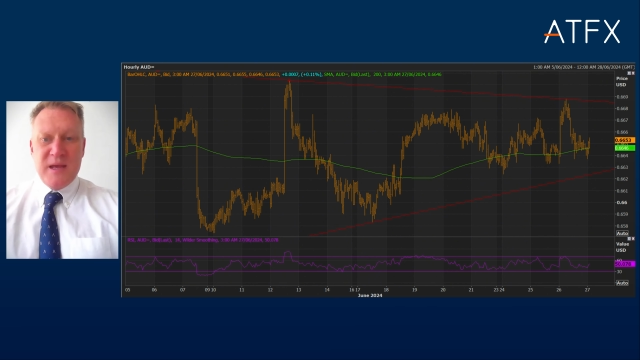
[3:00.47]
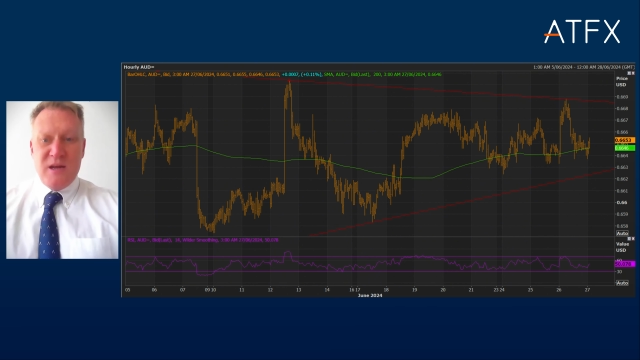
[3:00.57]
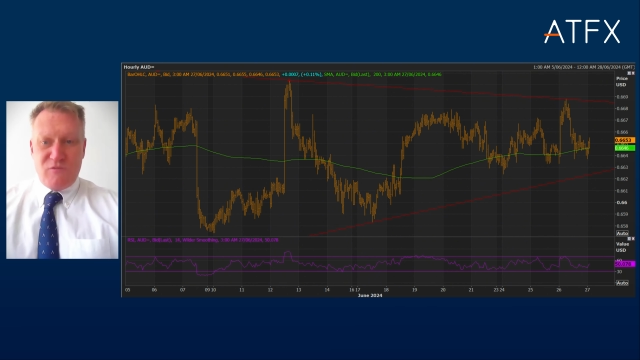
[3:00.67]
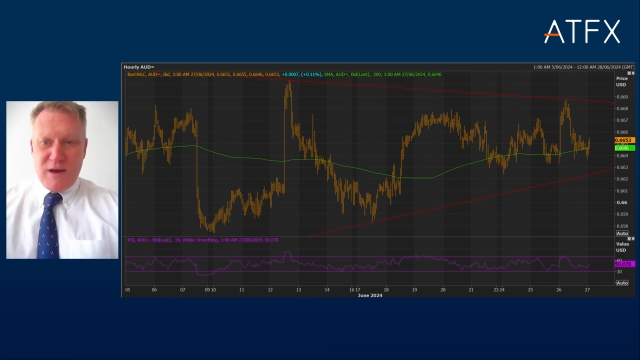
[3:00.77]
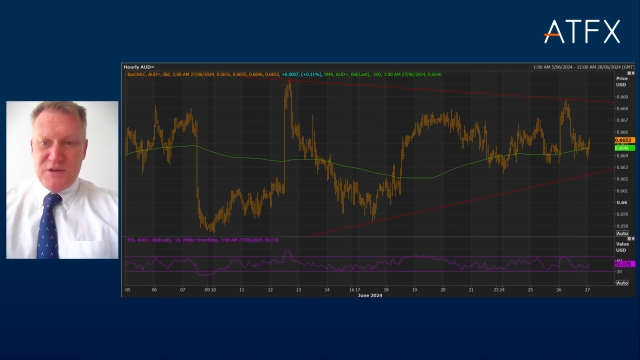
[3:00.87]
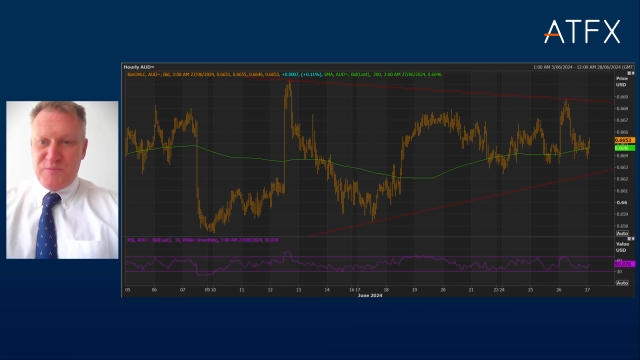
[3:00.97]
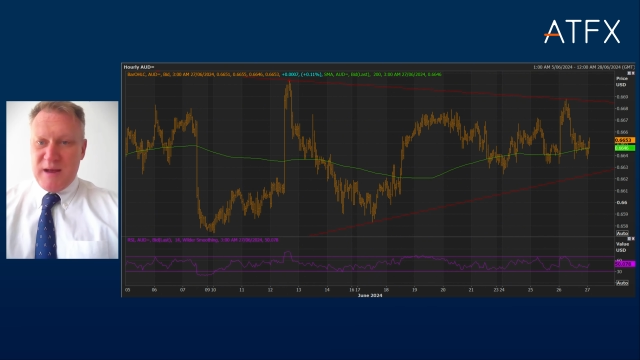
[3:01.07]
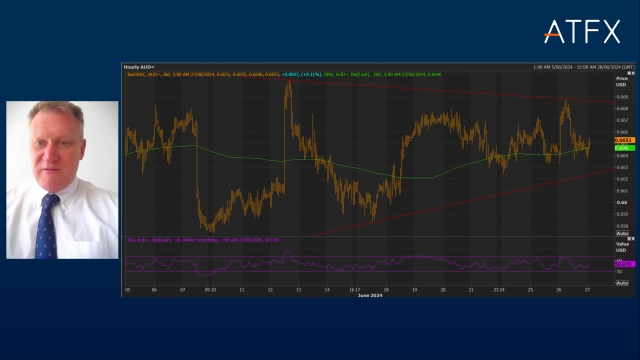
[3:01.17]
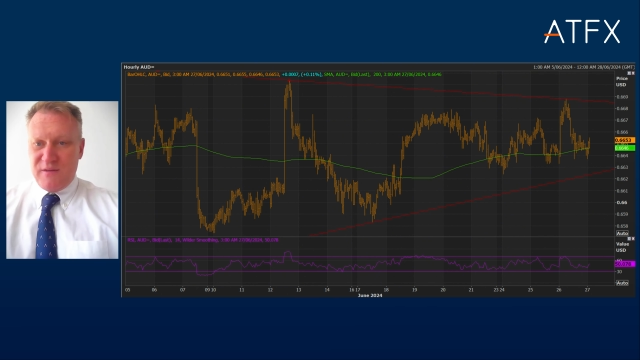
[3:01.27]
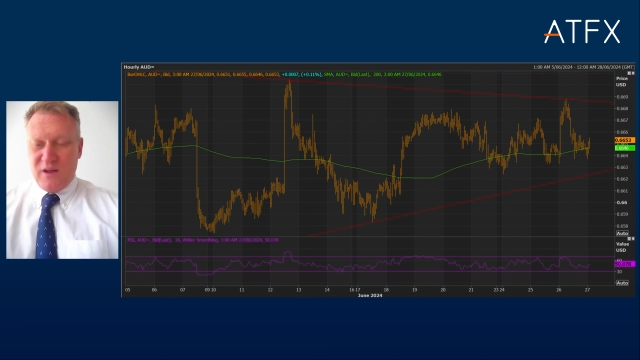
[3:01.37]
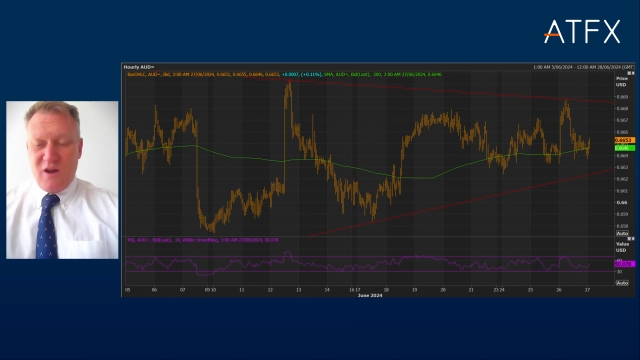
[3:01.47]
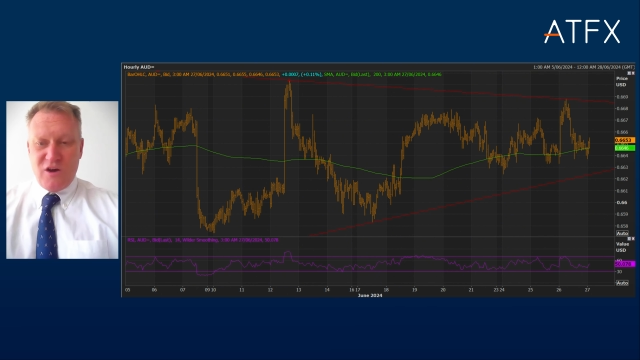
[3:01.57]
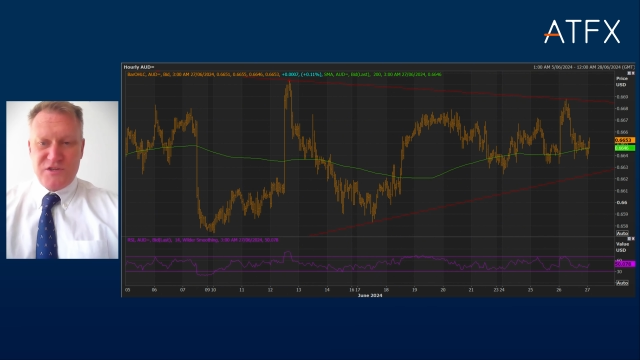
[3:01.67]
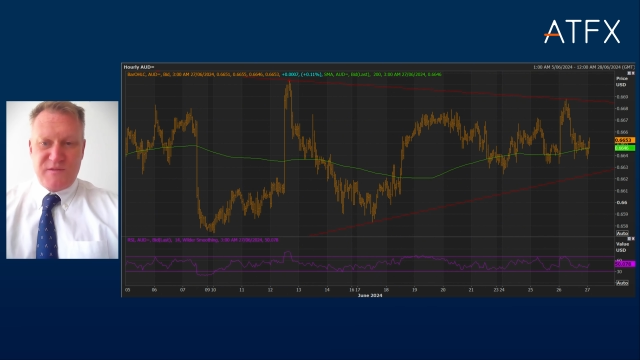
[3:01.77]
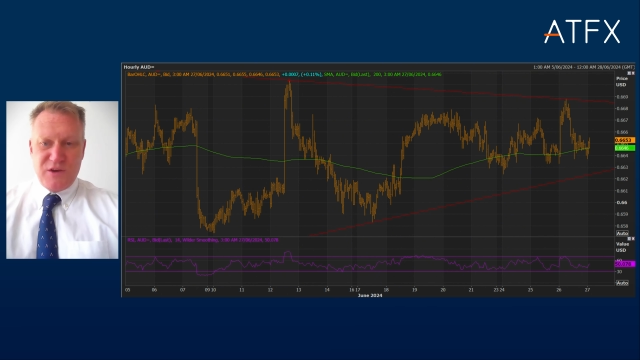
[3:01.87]
range bound for the
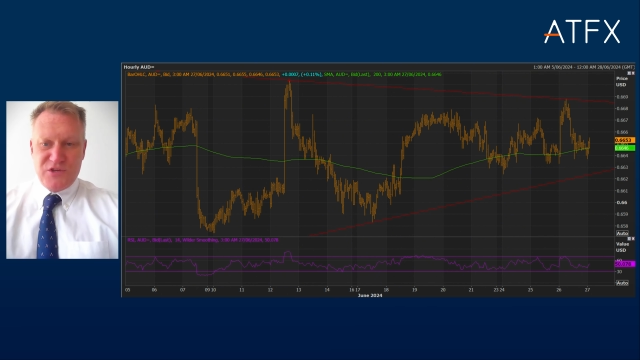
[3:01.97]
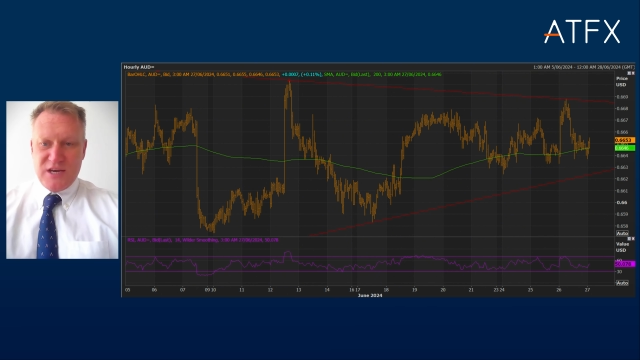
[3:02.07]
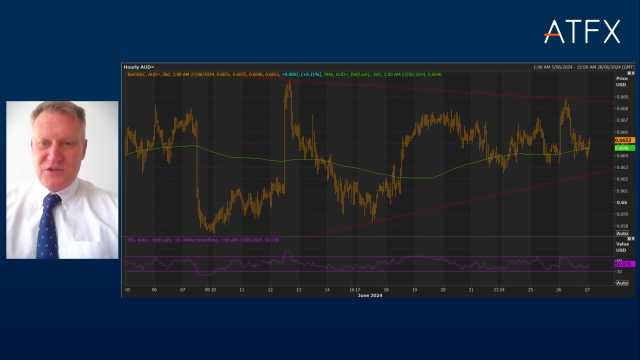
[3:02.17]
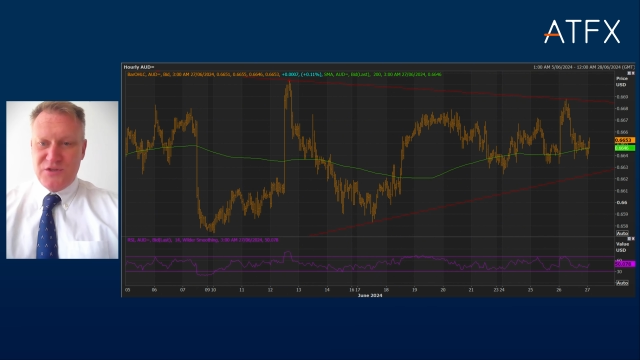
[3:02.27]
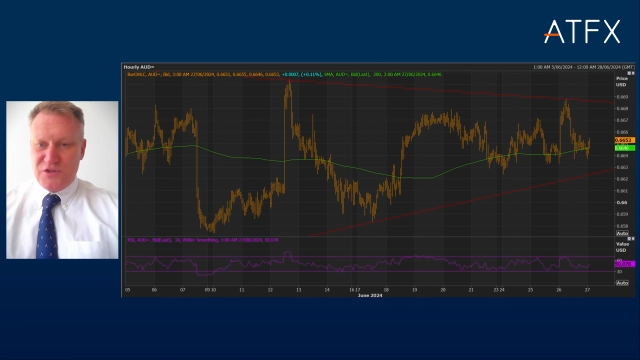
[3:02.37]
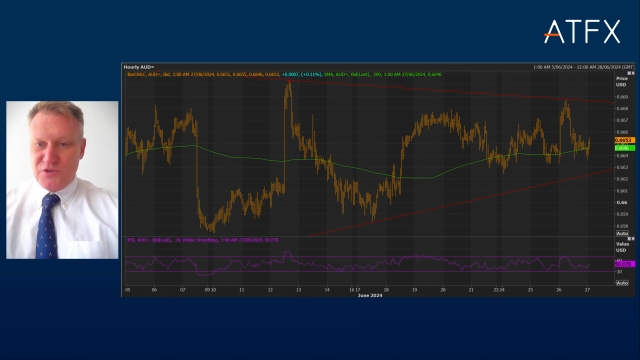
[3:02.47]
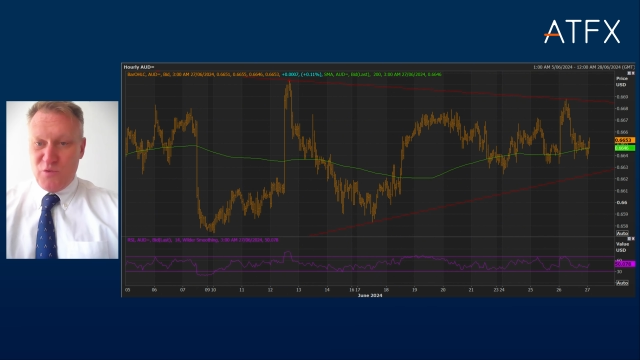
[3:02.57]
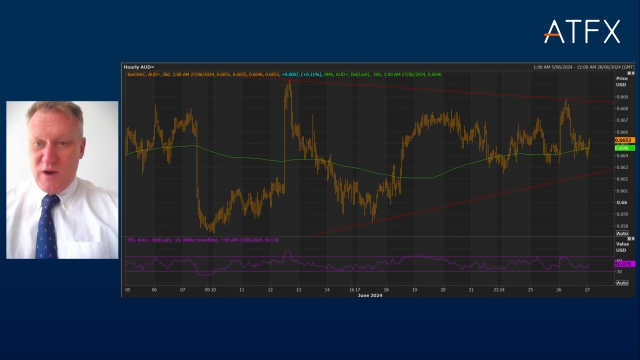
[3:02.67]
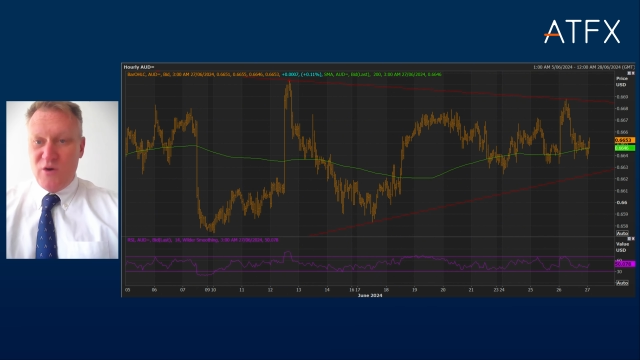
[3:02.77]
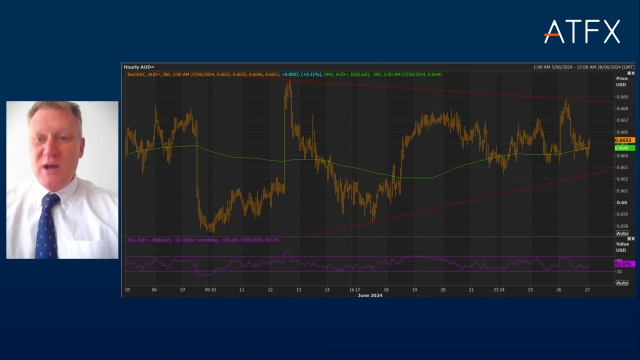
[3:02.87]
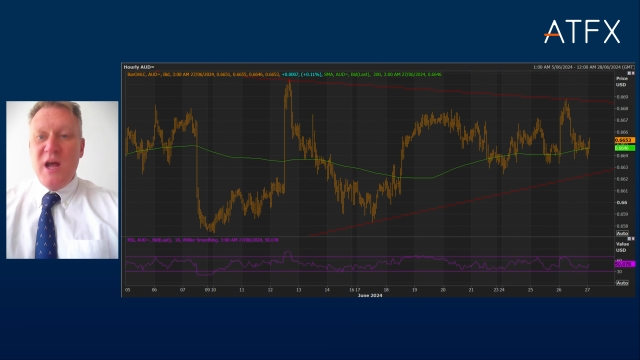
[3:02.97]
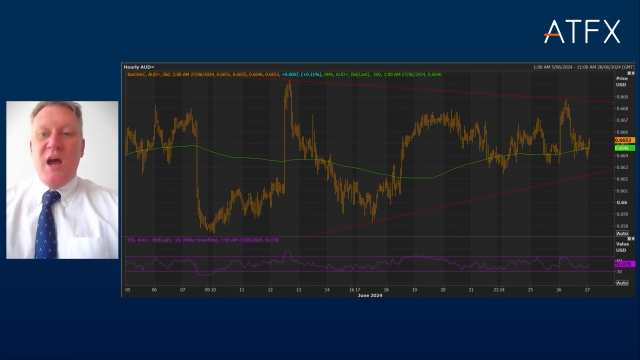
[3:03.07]
last few sessions as well.